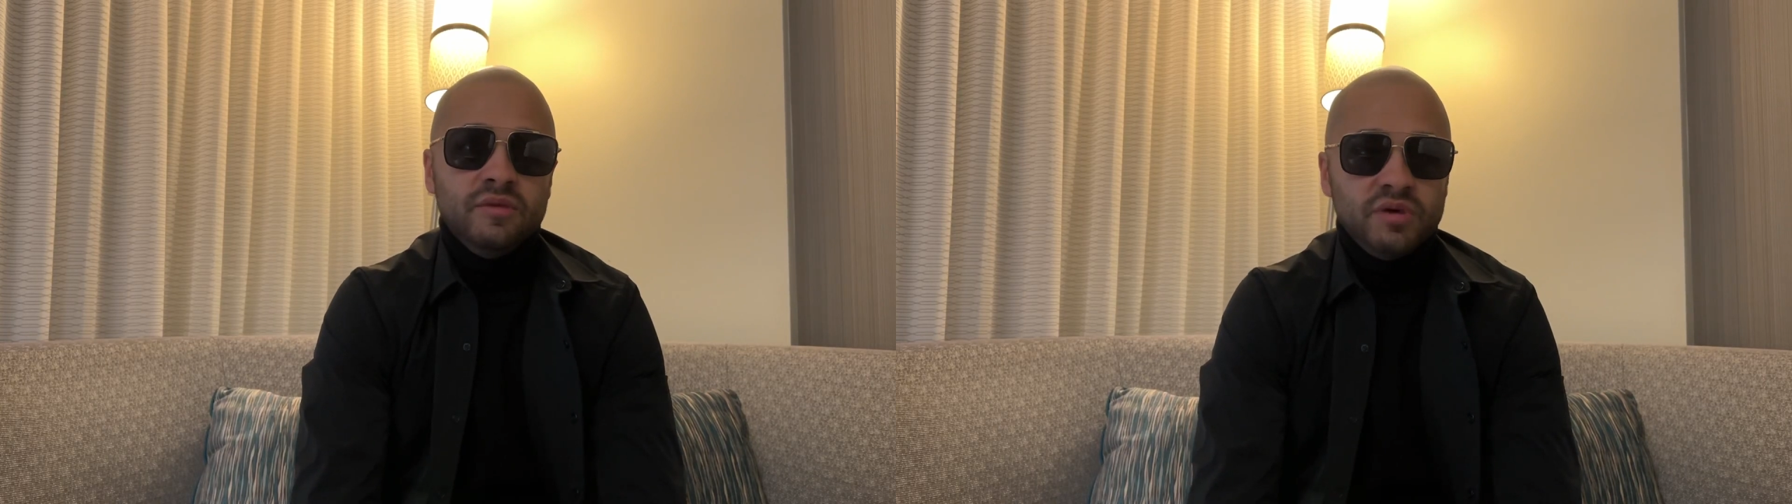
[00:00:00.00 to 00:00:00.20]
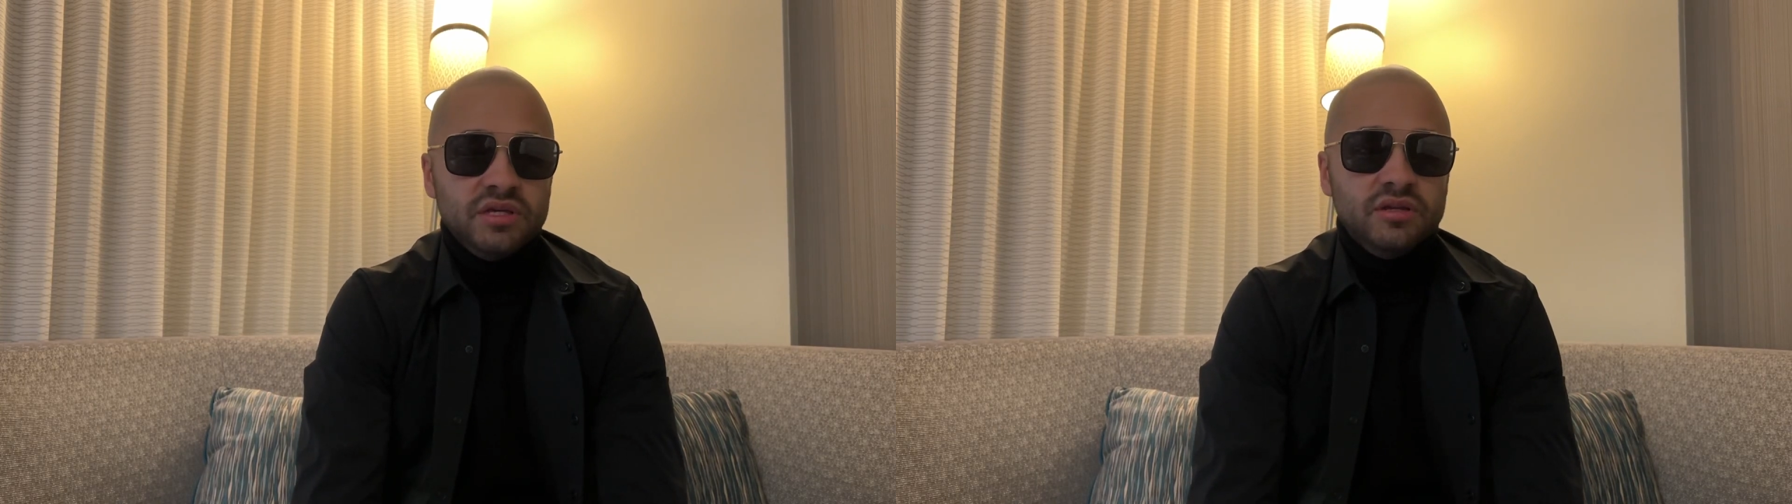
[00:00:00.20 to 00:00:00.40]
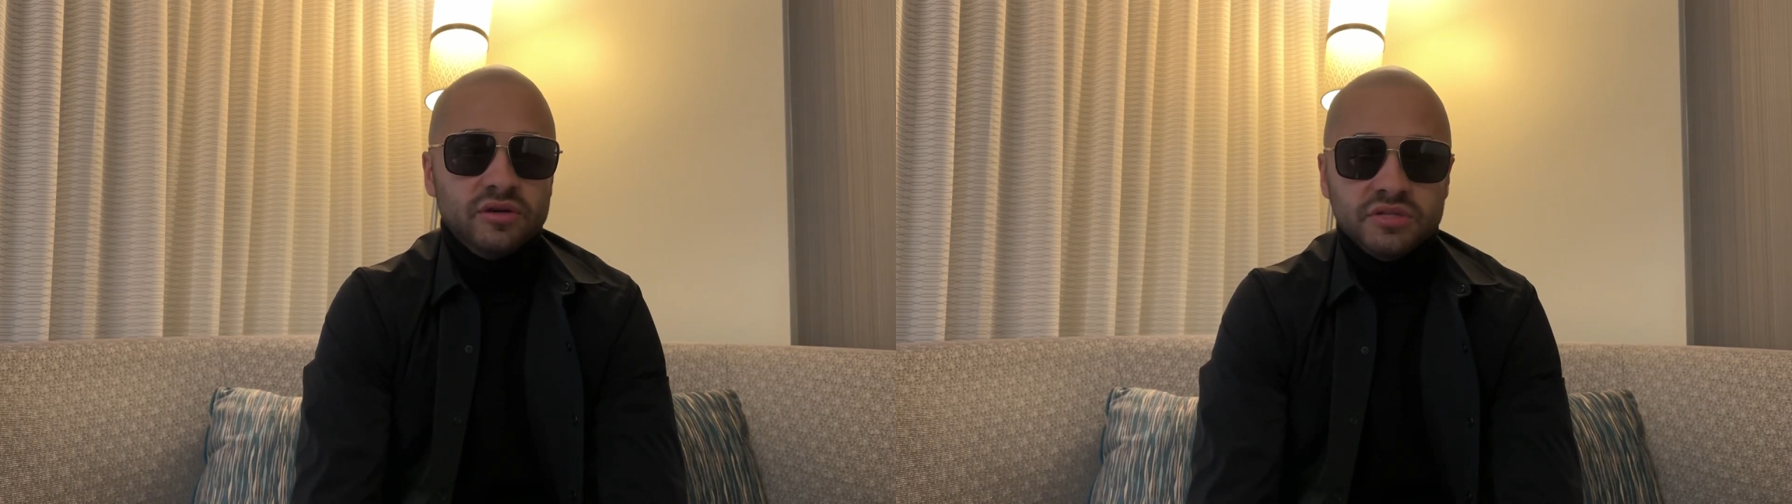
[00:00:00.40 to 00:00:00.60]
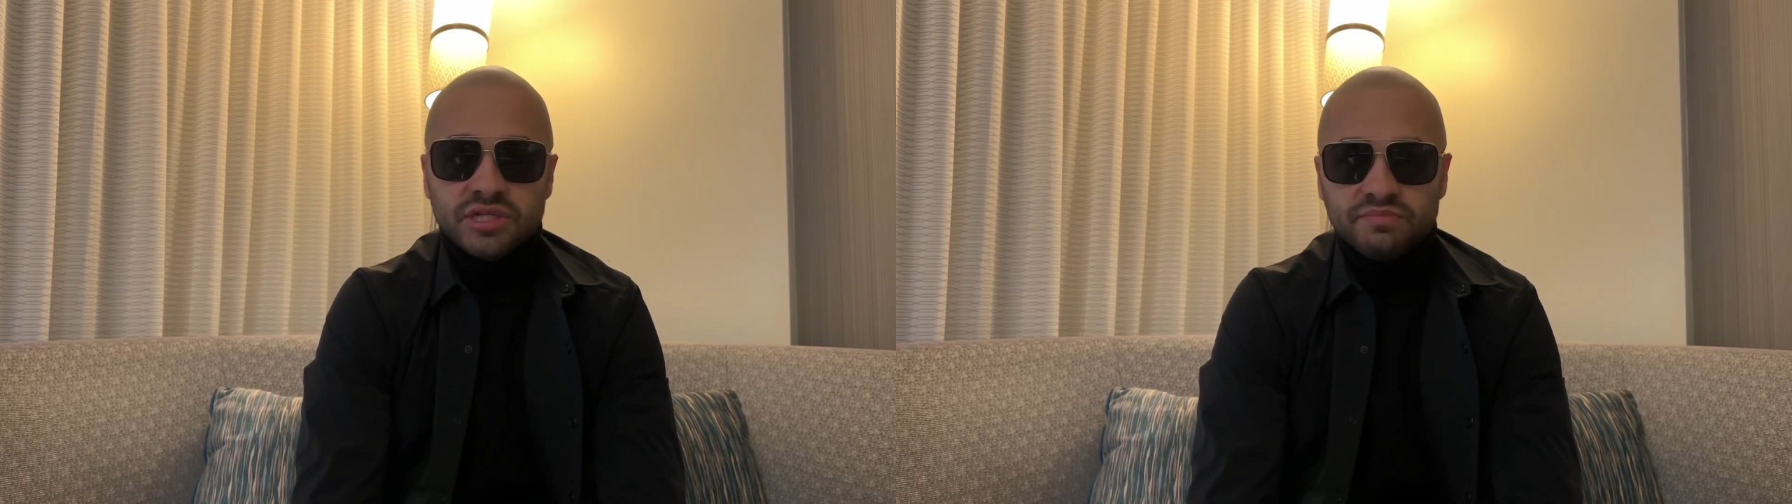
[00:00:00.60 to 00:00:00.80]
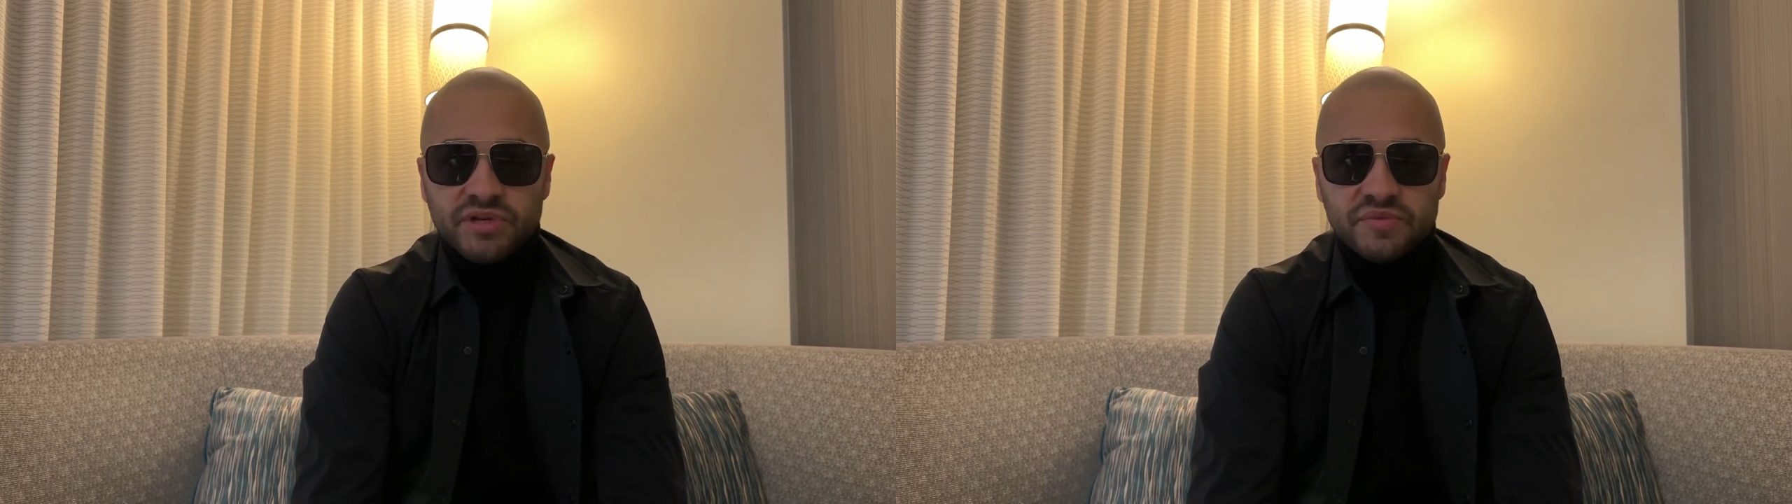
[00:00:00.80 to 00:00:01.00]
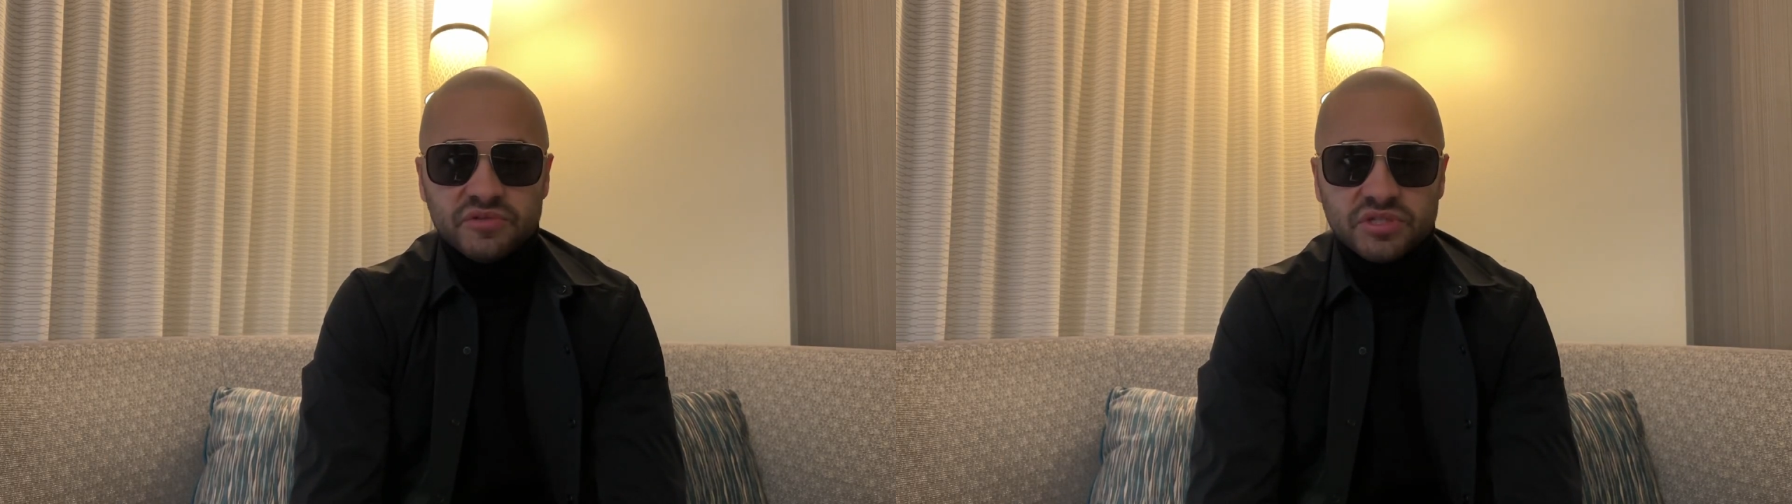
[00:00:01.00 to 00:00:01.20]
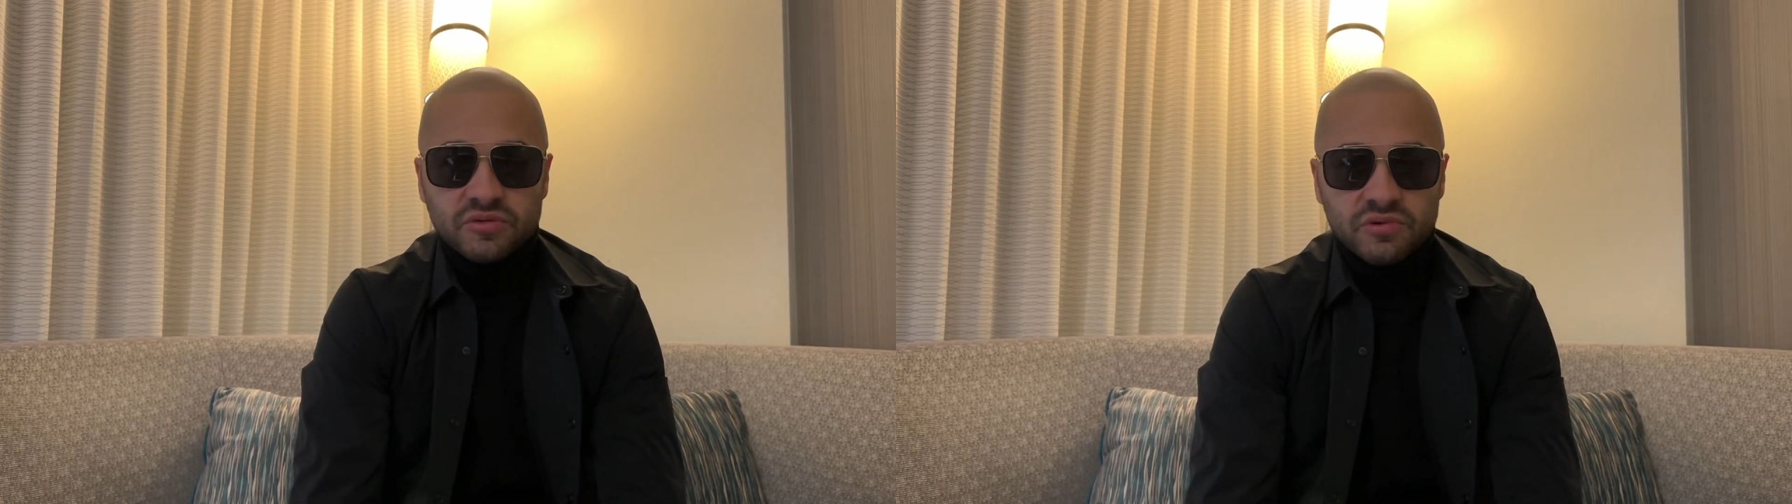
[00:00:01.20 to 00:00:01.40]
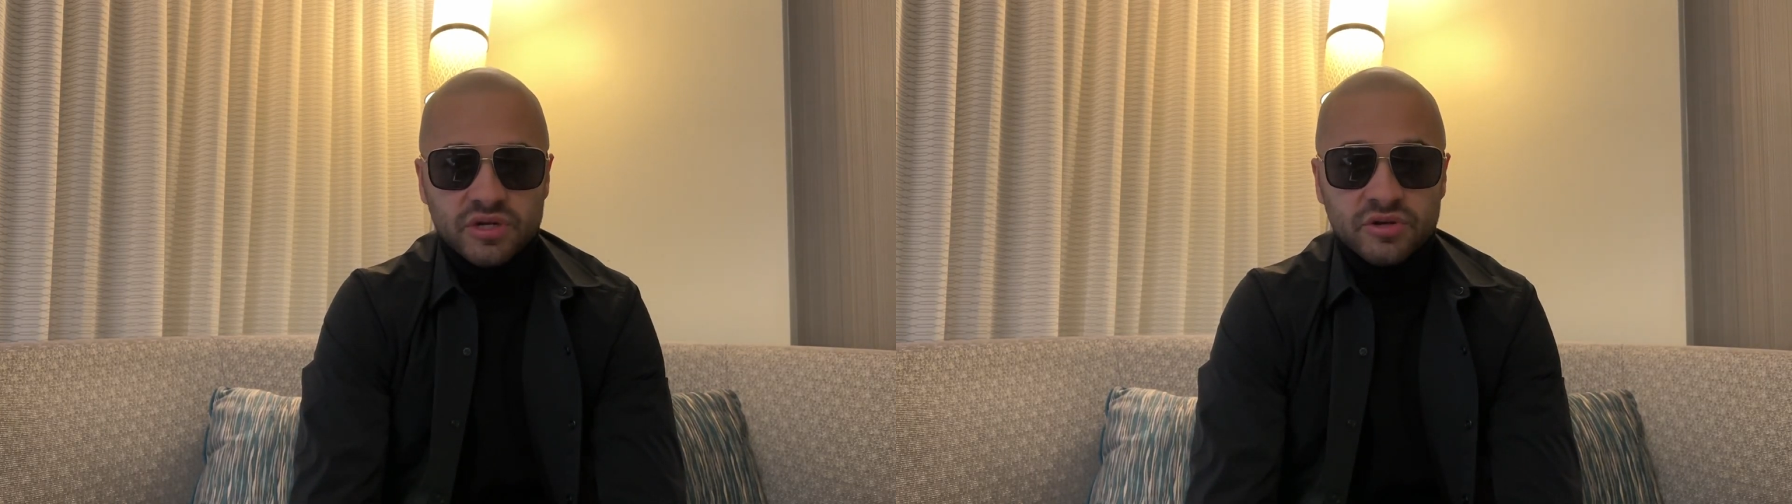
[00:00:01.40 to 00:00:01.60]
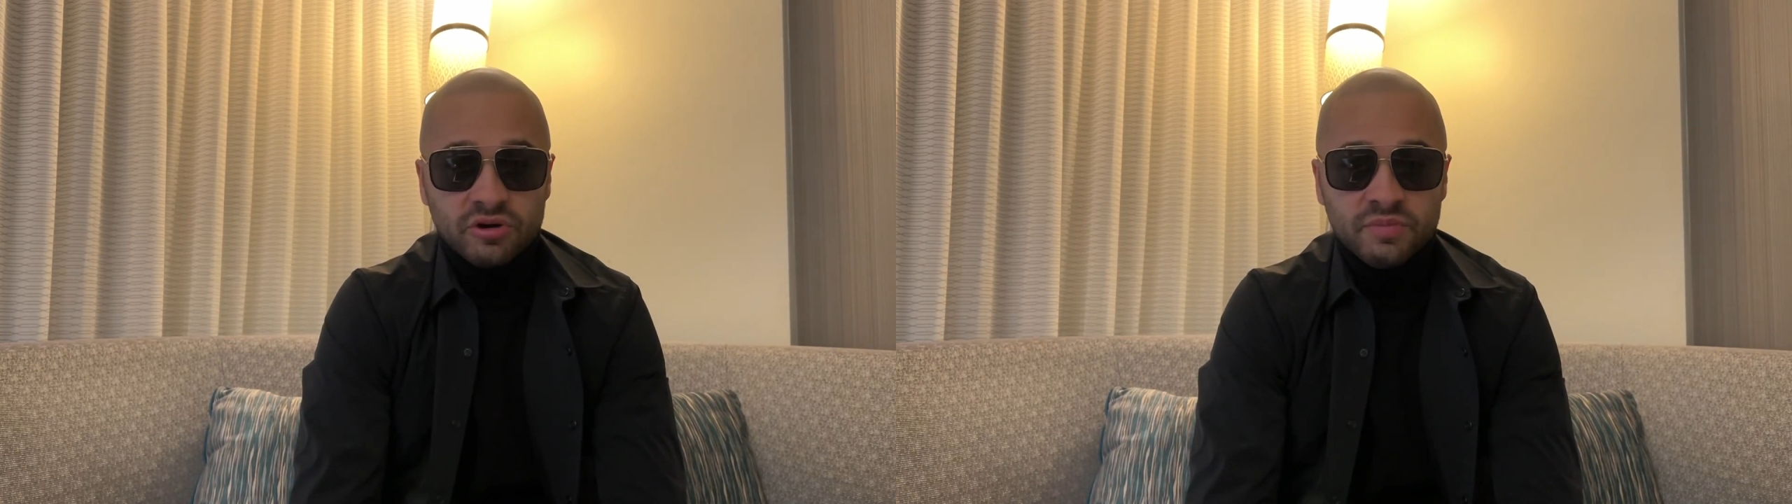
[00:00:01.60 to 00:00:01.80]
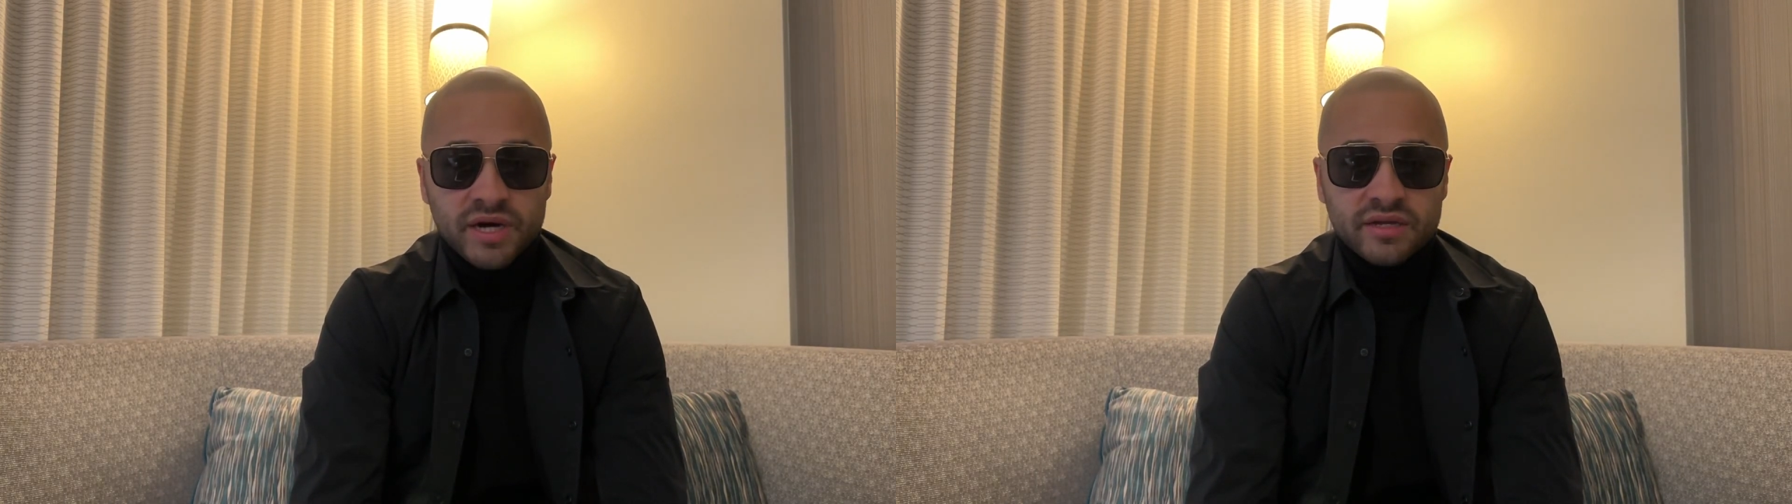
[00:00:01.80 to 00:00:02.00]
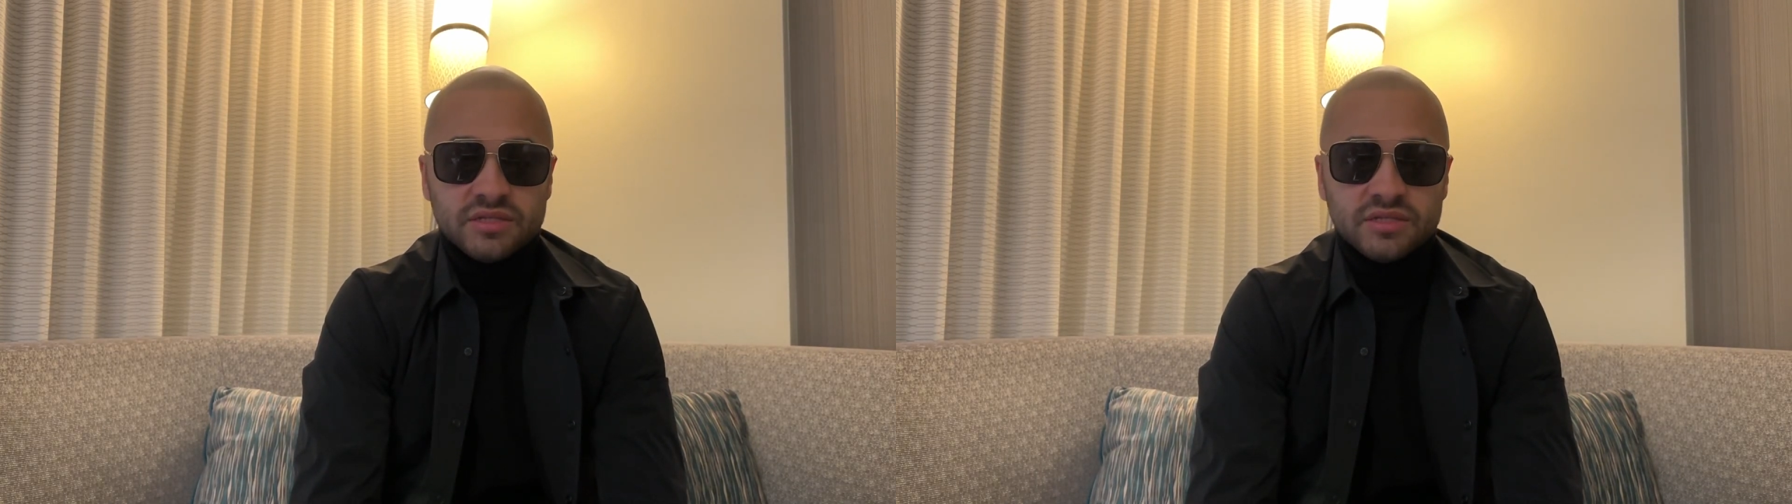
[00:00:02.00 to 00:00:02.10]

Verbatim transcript: but you know, some people still want to know about it.